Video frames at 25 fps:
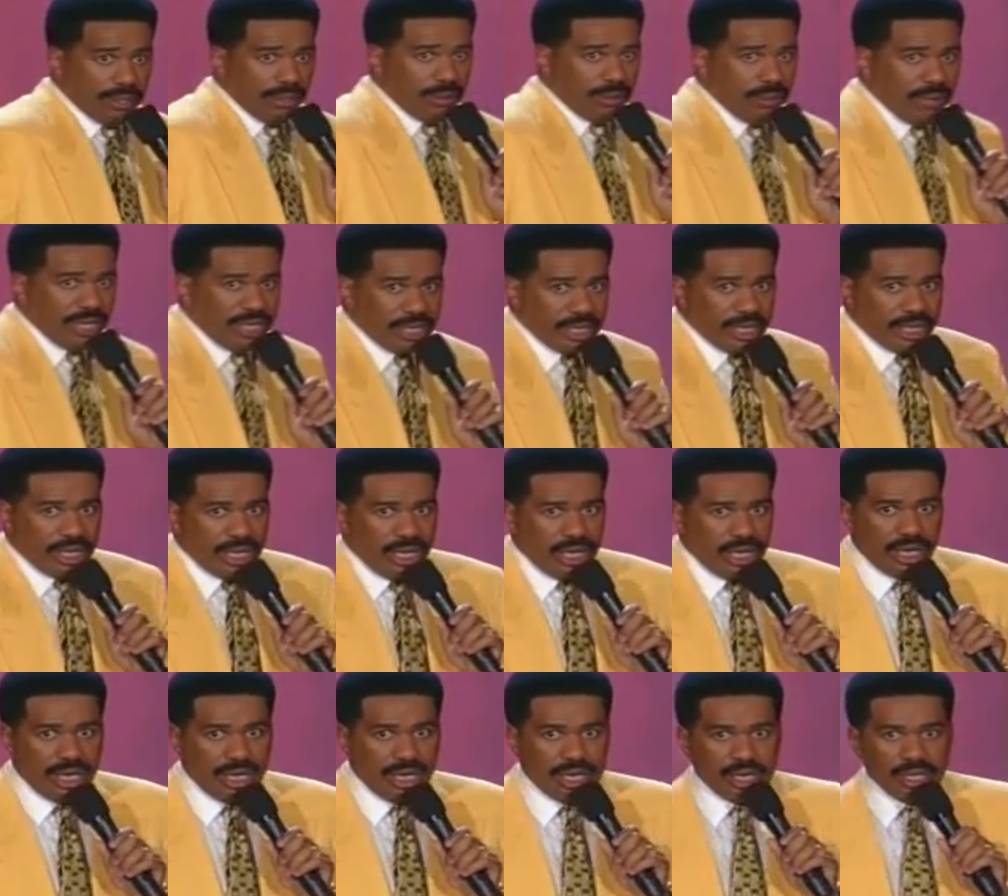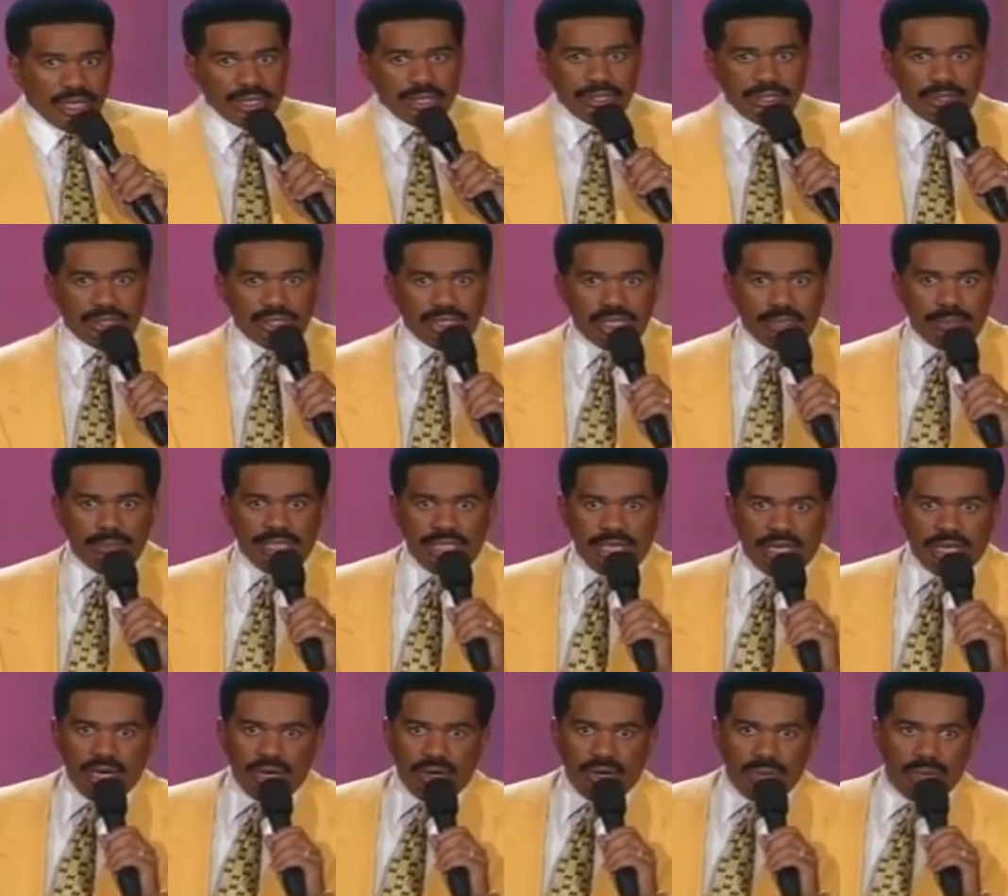what in the hell do some of
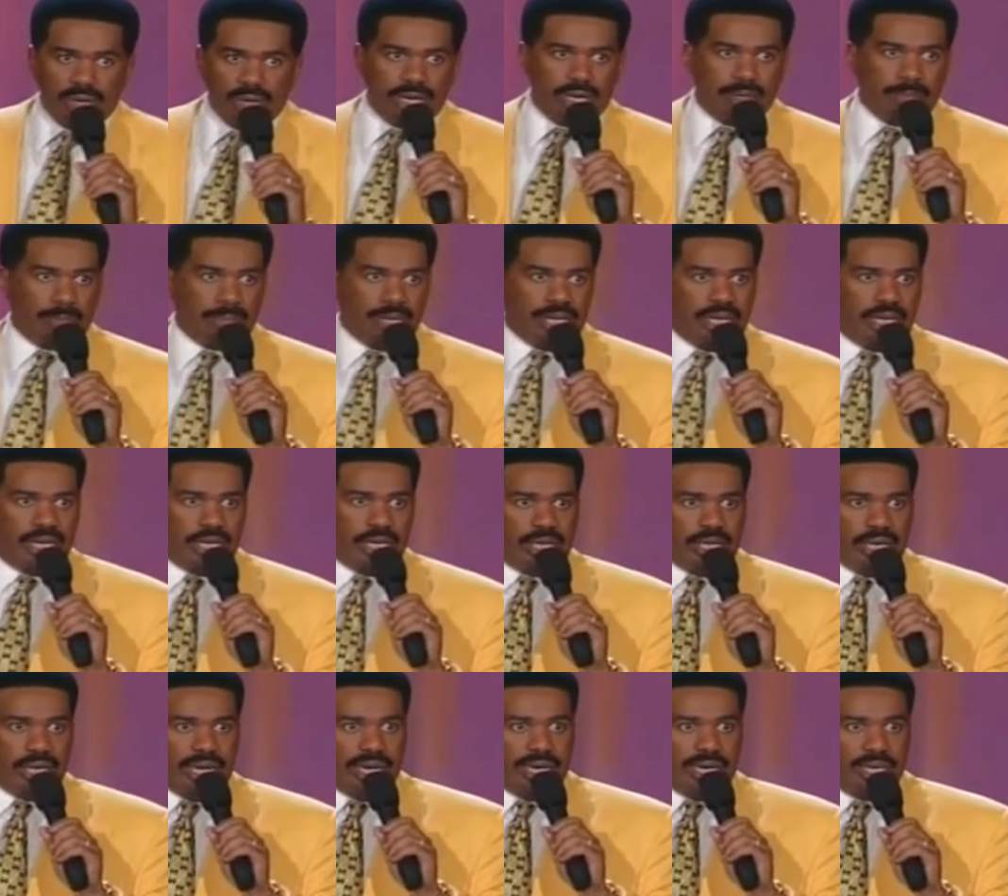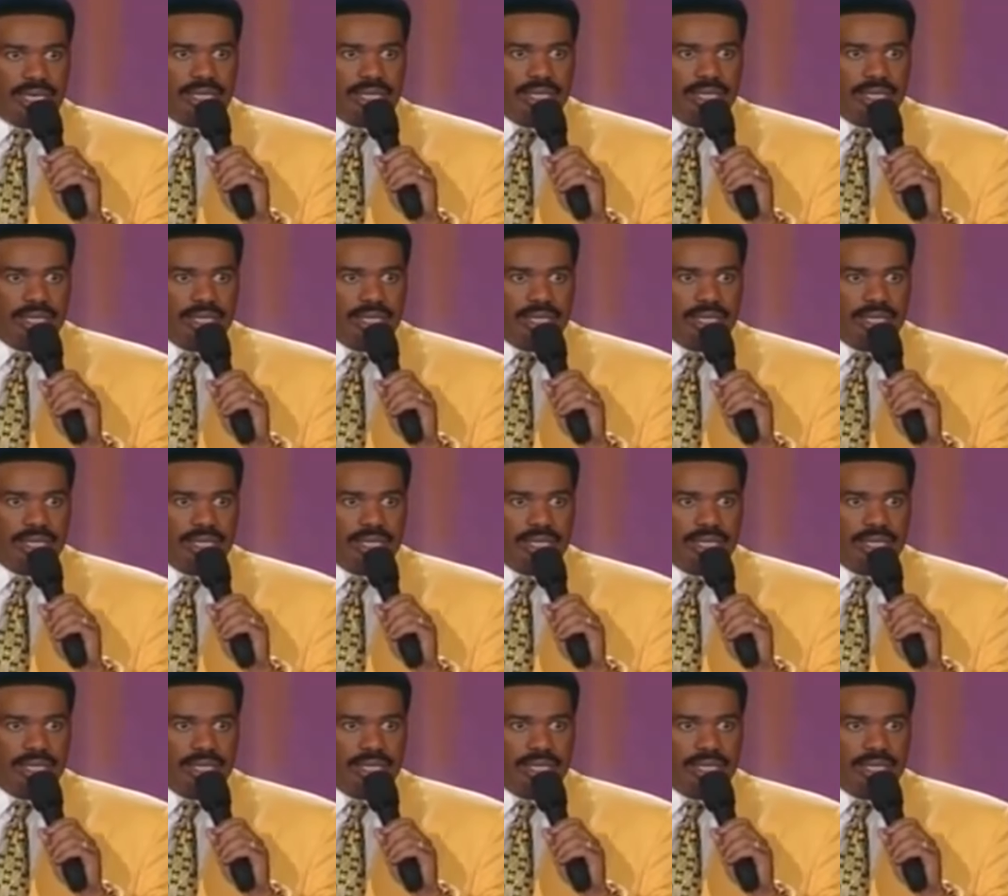y'all wear to bed now?